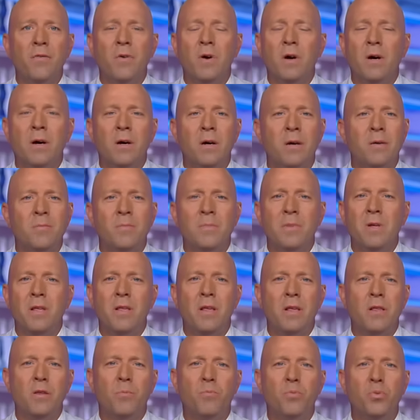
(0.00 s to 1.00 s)

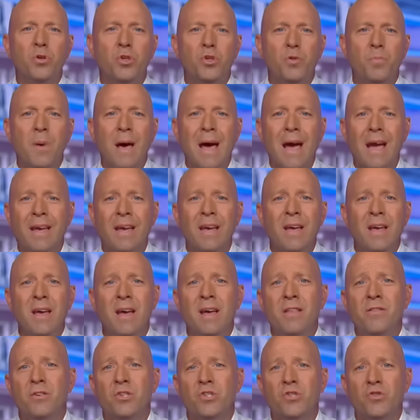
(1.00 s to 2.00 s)
the pushback
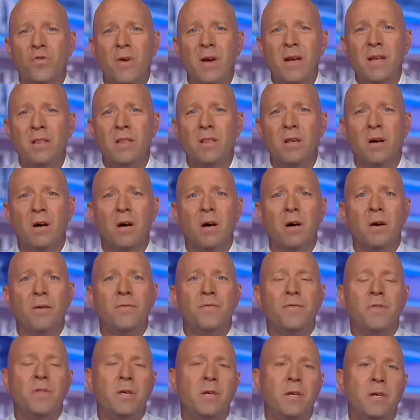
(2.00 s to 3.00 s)
and the strength
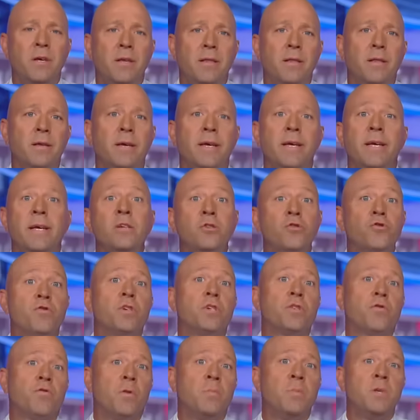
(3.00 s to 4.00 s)
of the
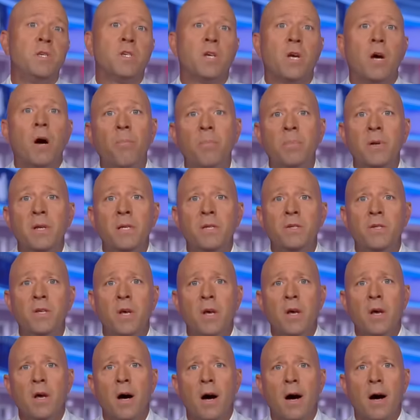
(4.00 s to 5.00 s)
interest from these companies
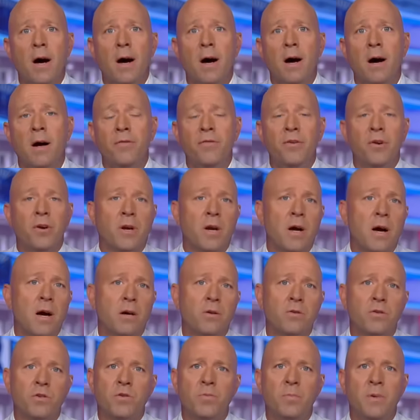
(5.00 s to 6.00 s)
on their
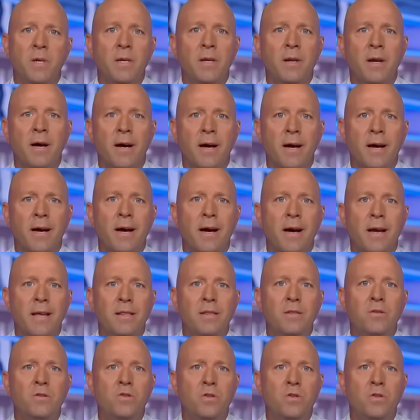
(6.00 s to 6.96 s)
congressmen, I